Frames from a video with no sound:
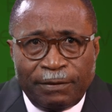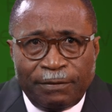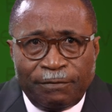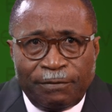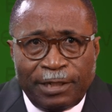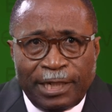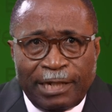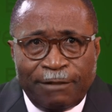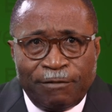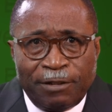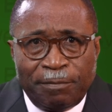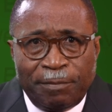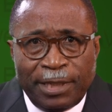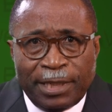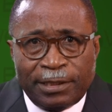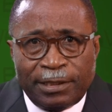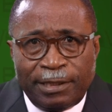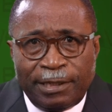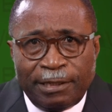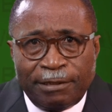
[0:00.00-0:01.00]
for having me
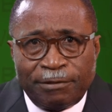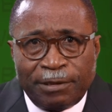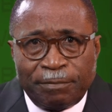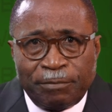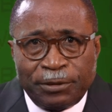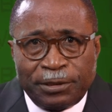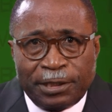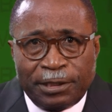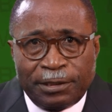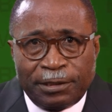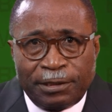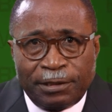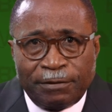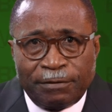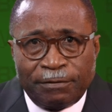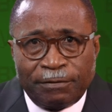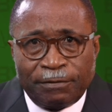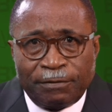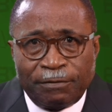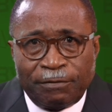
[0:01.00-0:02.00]
as their
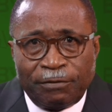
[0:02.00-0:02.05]
representative